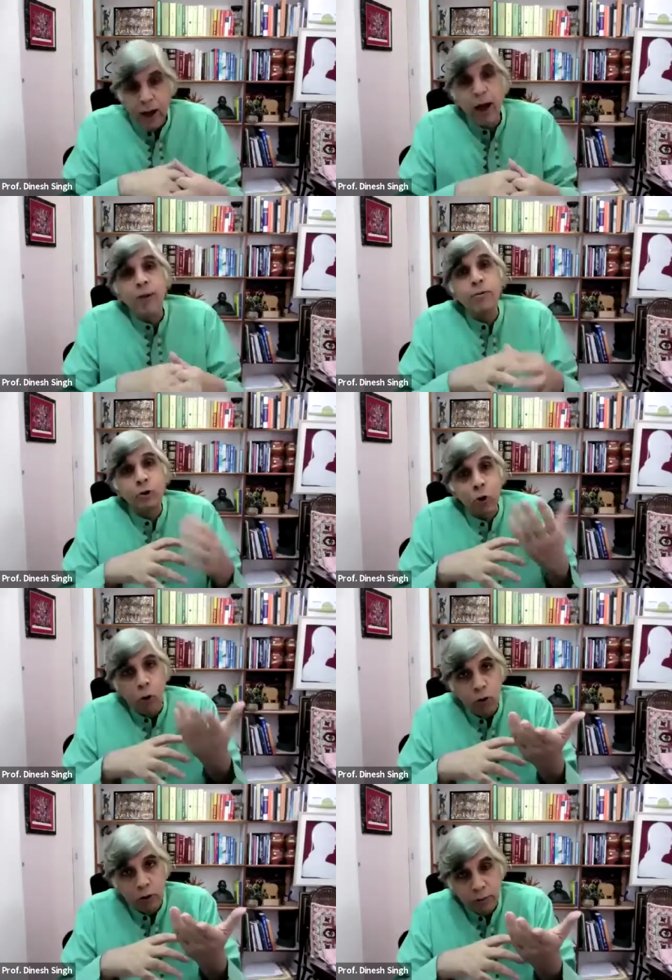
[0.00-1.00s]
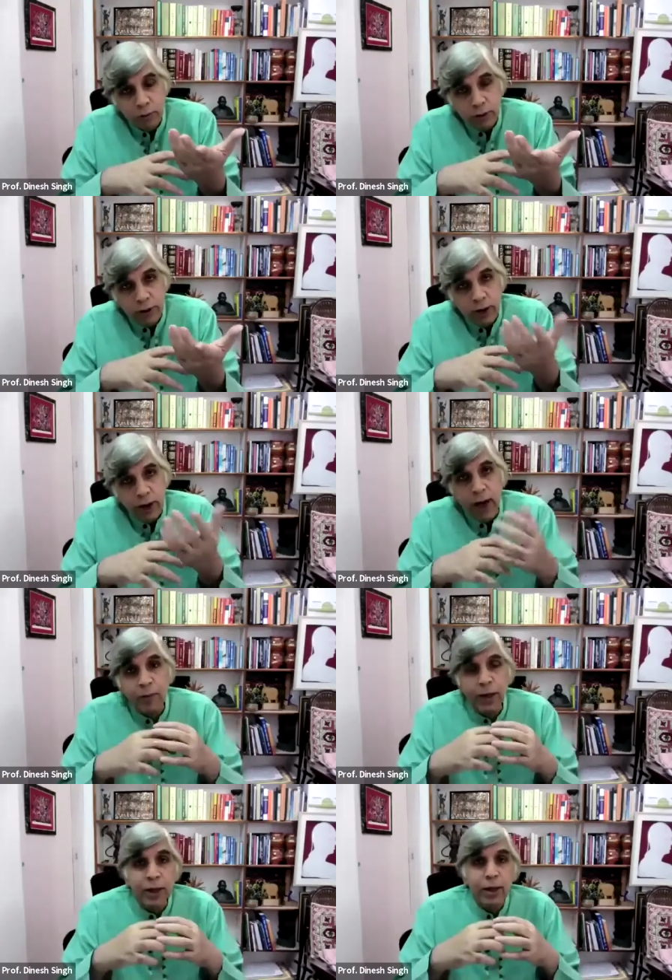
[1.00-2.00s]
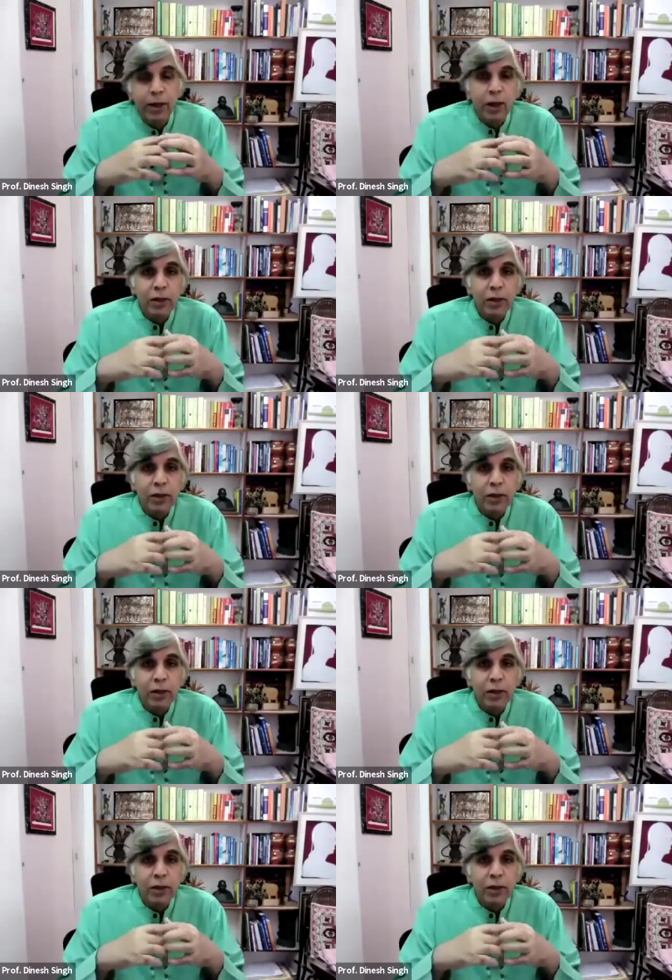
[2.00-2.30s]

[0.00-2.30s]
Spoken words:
I'm told reliably